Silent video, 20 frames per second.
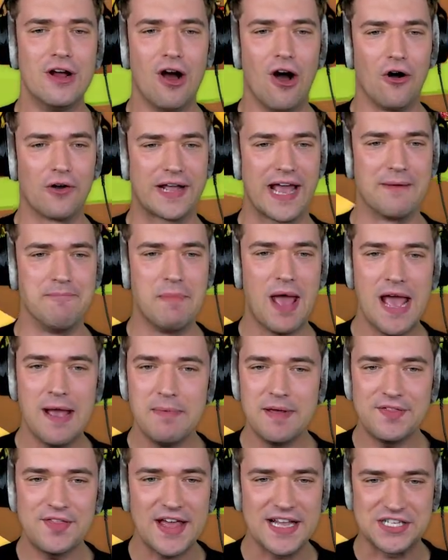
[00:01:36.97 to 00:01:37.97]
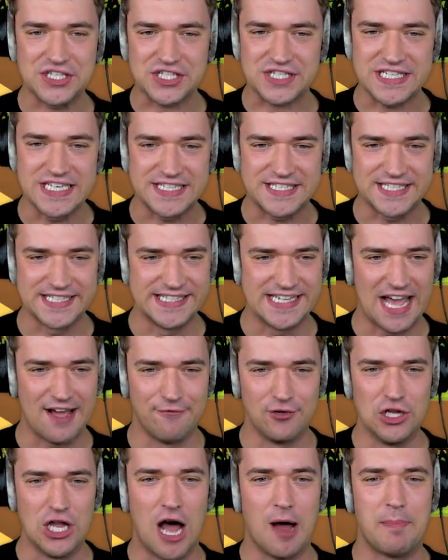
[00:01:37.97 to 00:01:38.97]
Okay, maybe they just need to
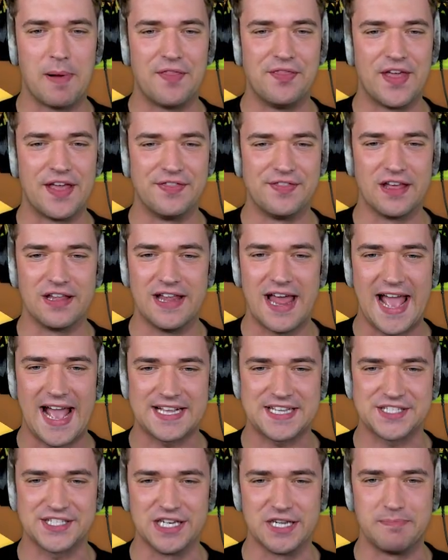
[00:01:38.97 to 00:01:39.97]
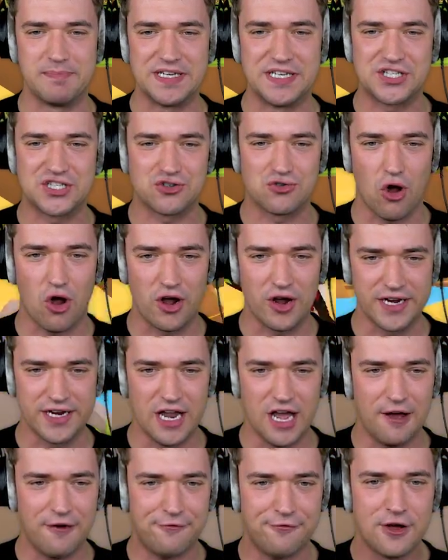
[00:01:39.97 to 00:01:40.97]
level up, and then they'll actually be strong
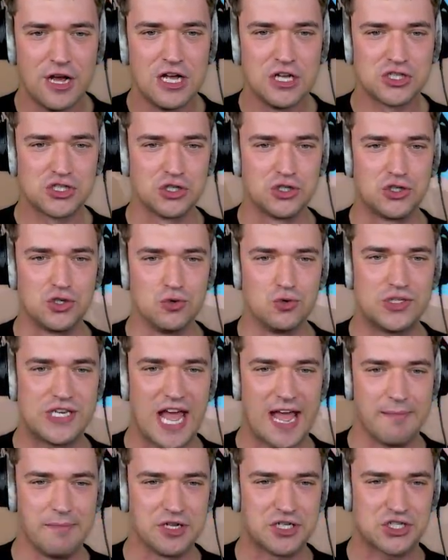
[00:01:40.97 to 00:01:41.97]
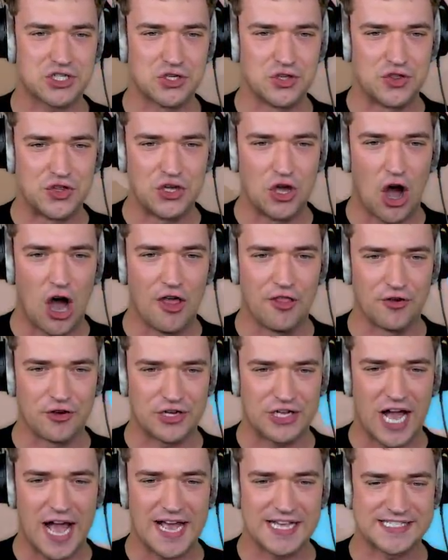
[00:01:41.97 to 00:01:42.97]
enough to do damage to the other
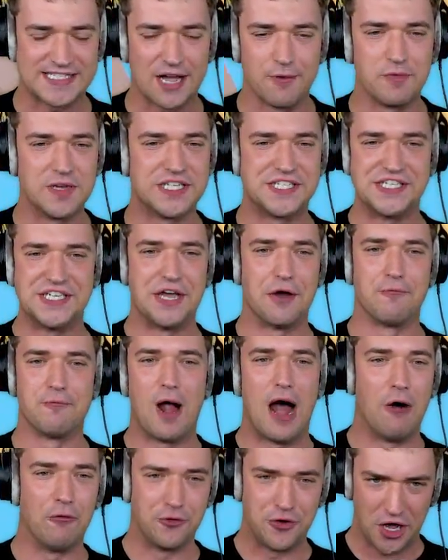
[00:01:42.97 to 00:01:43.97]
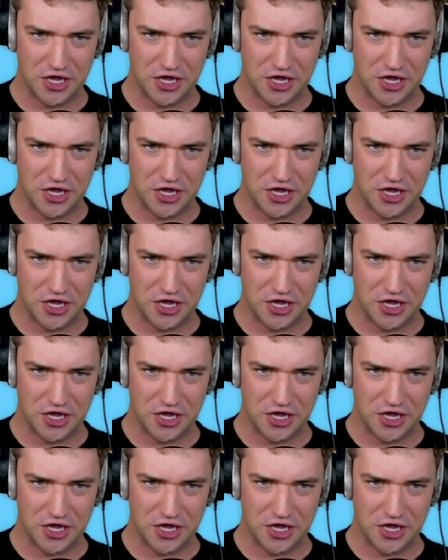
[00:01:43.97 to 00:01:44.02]
guys that we see around